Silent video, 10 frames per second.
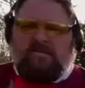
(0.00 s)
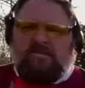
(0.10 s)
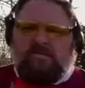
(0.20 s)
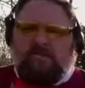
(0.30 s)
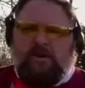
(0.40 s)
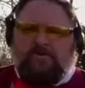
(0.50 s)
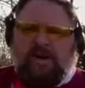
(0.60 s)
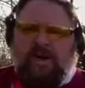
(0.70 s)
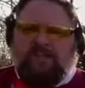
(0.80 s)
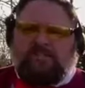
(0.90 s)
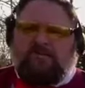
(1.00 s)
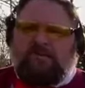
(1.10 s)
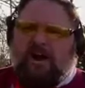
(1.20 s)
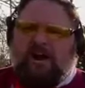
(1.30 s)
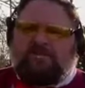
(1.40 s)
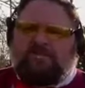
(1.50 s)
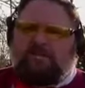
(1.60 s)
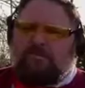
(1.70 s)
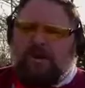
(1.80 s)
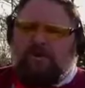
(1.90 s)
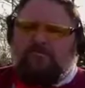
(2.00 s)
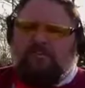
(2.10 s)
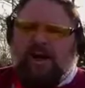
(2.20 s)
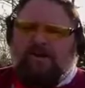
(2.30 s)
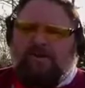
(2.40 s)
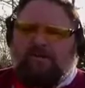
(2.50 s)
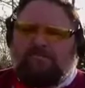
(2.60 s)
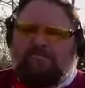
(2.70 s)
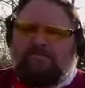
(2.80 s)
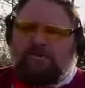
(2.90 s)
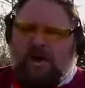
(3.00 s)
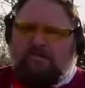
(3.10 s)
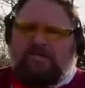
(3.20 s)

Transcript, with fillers: Superior theology requires a superior firearm, so I'll be